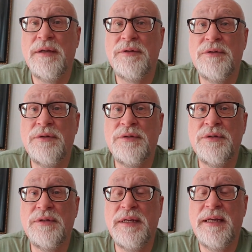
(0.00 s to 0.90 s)
through
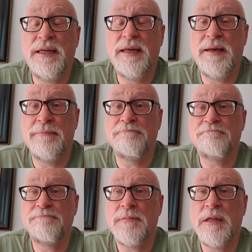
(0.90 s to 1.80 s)
to the
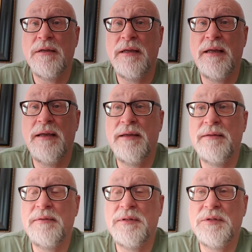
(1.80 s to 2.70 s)

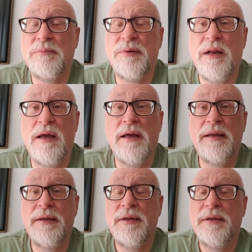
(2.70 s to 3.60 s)
supply.